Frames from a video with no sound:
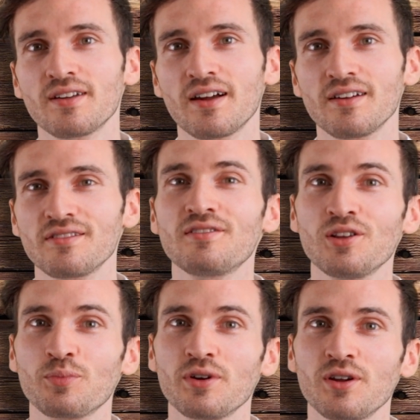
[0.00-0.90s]
cost me
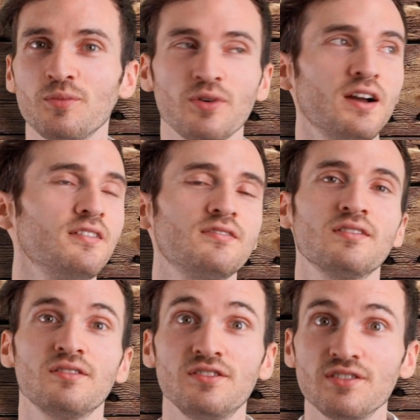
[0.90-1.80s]
thirty-five point
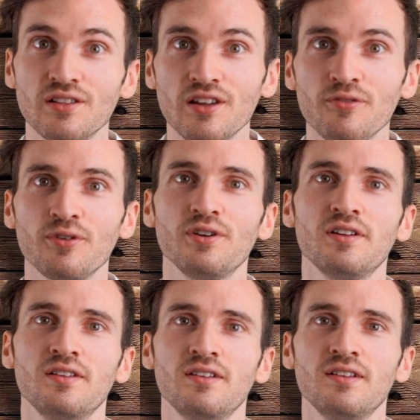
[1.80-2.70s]
nine R M B, or about
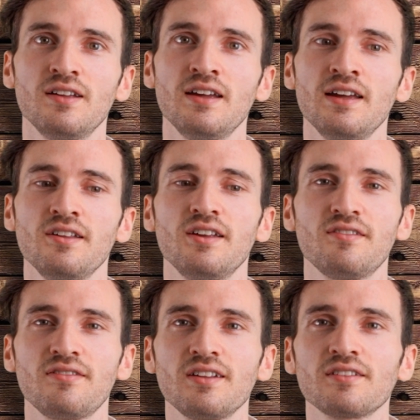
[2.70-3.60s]
five dollars and
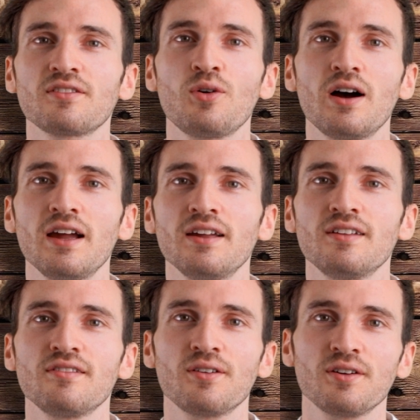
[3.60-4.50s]
fifty-five cents.
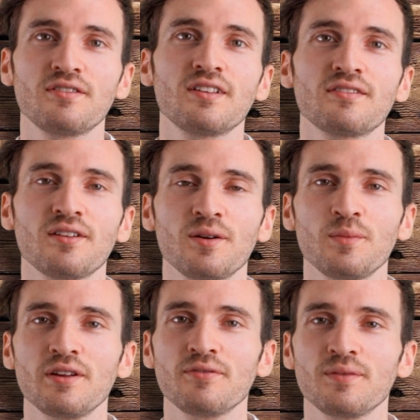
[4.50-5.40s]
That
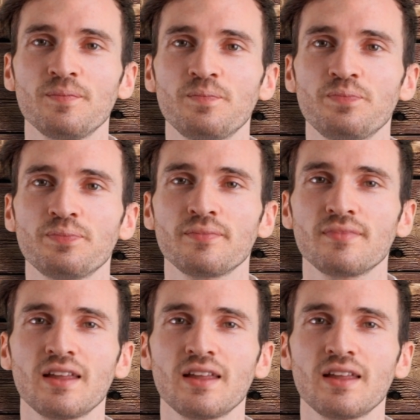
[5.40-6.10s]
is a pretty good deal.